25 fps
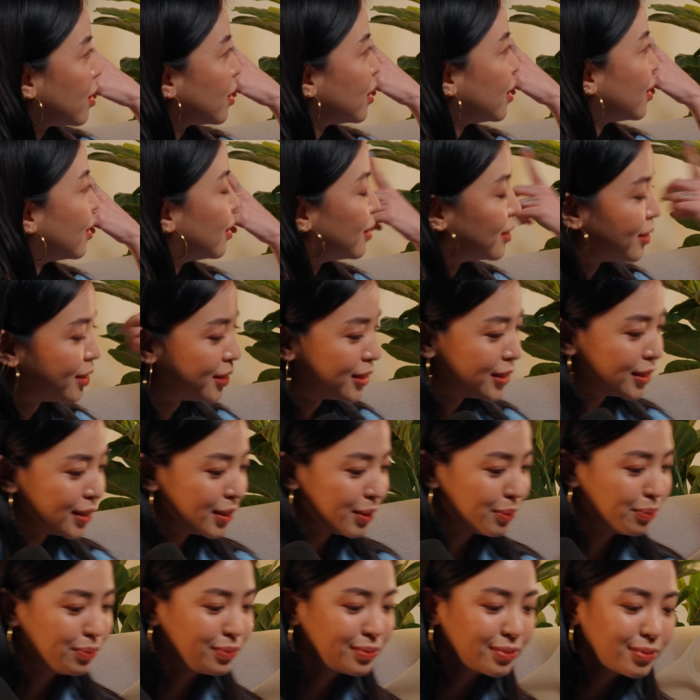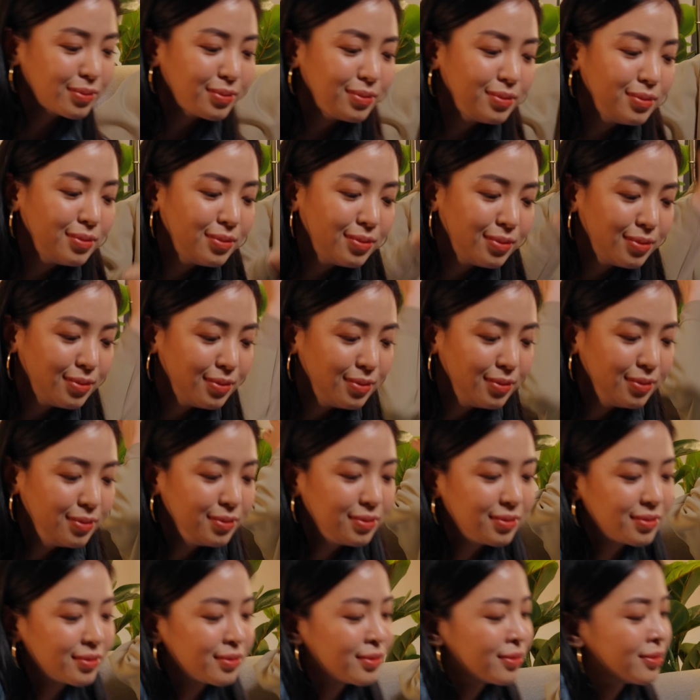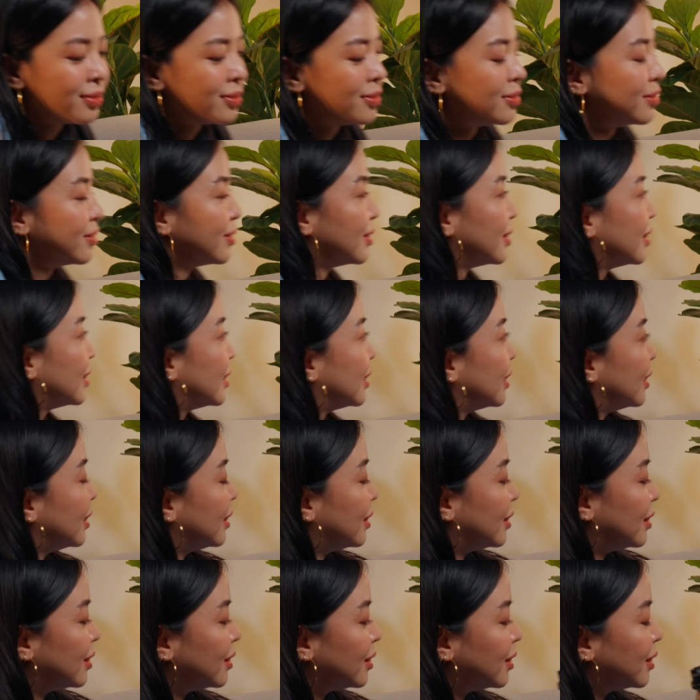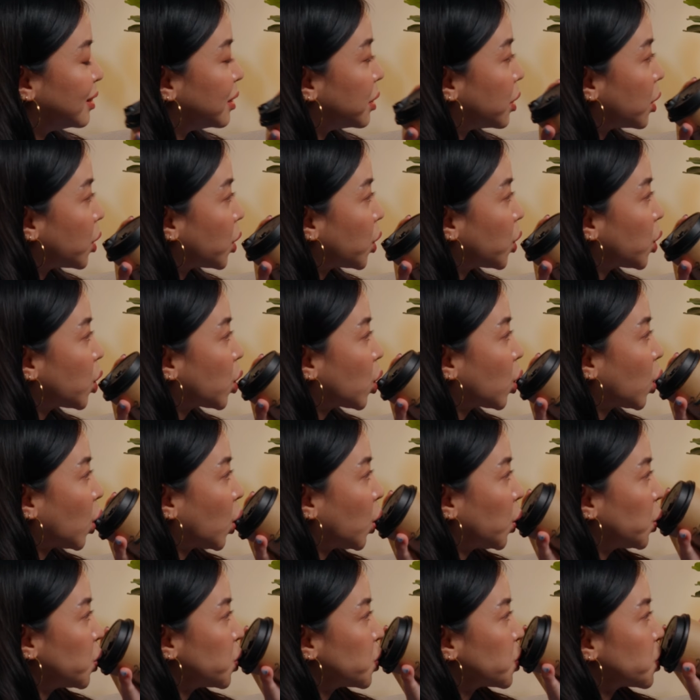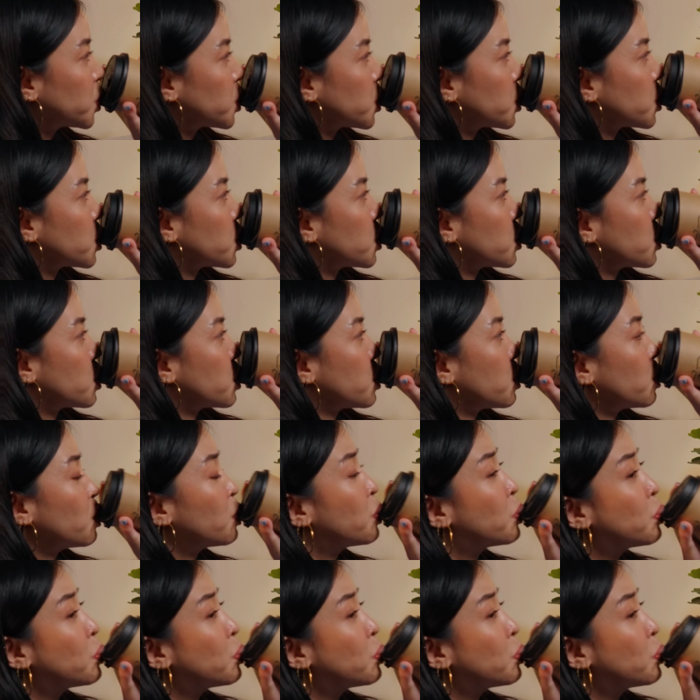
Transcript: [no speech]